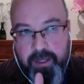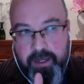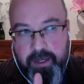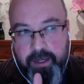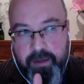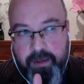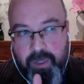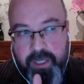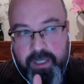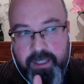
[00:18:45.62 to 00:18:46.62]

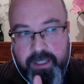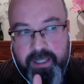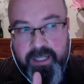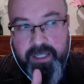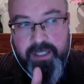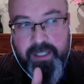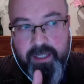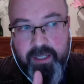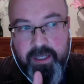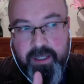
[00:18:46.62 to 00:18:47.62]
within the dynasty
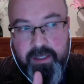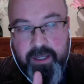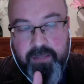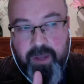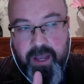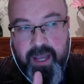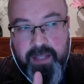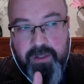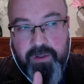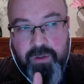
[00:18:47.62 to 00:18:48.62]
that had
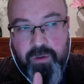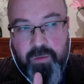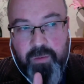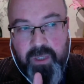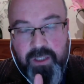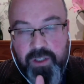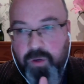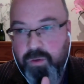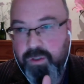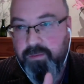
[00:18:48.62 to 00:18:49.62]
to be
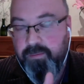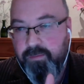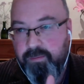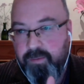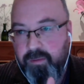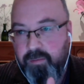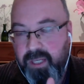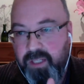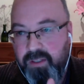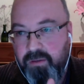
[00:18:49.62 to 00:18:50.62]
chosen
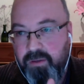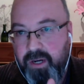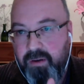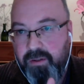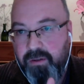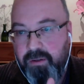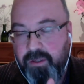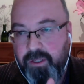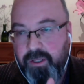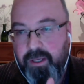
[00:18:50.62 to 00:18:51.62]
based on their character.
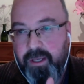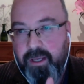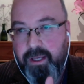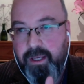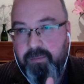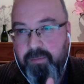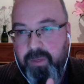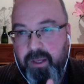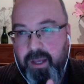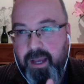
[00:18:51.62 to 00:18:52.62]
And
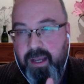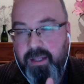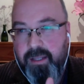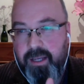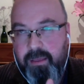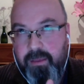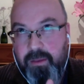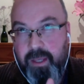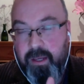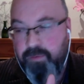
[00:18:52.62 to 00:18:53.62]
I
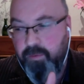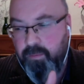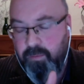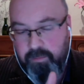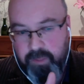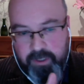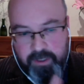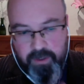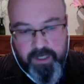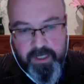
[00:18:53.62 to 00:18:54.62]
think from my
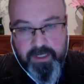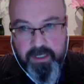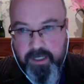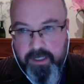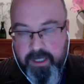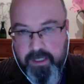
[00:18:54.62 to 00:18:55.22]
study is that